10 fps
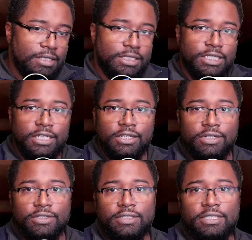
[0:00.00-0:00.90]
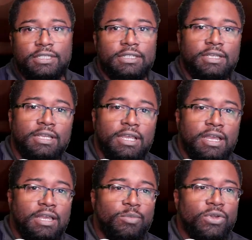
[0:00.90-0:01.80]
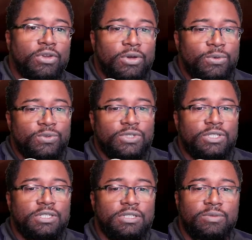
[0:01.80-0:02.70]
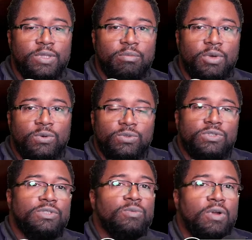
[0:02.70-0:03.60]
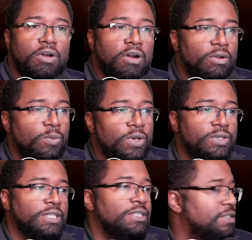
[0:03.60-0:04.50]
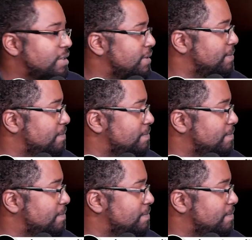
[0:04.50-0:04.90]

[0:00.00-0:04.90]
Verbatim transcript: Cheers. I'm your host with the most, Ricardo Wilkins.